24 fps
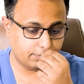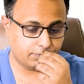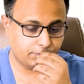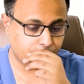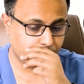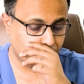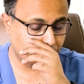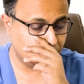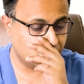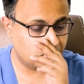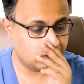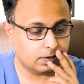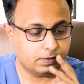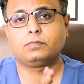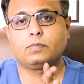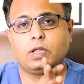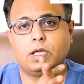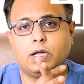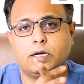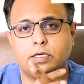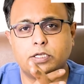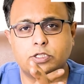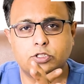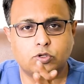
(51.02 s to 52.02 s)
4,
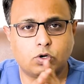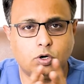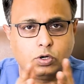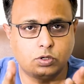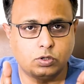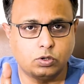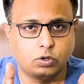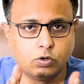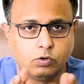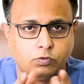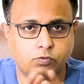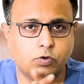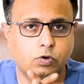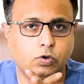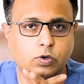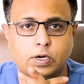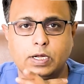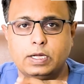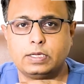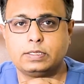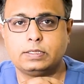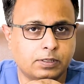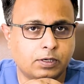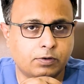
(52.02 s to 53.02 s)
and it's called CRO 4
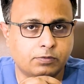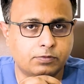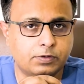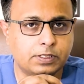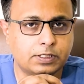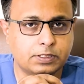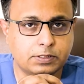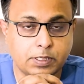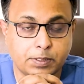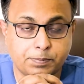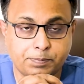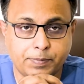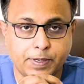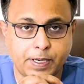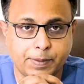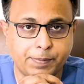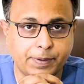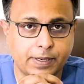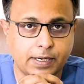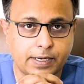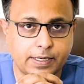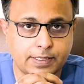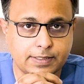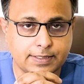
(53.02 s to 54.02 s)
of this
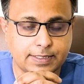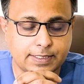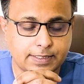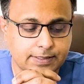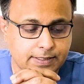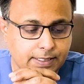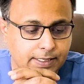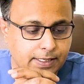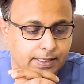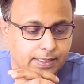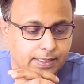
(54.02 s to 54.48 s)
typical disease.